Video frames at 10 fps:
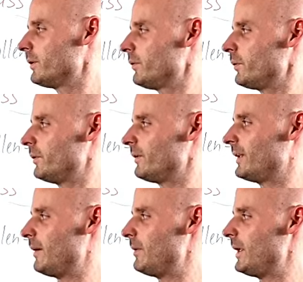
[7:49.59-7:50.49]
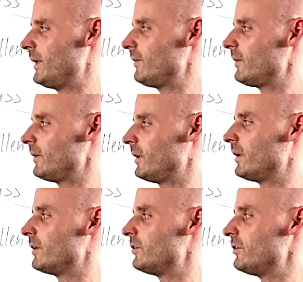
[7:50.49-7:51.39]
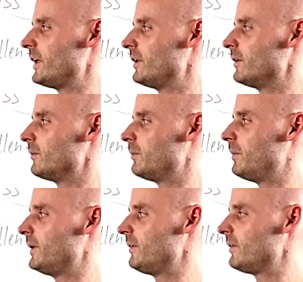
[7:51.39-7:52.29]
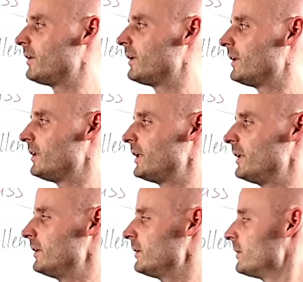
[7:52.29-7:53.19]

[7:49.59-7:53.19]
So it's double S and then chen, bisschen.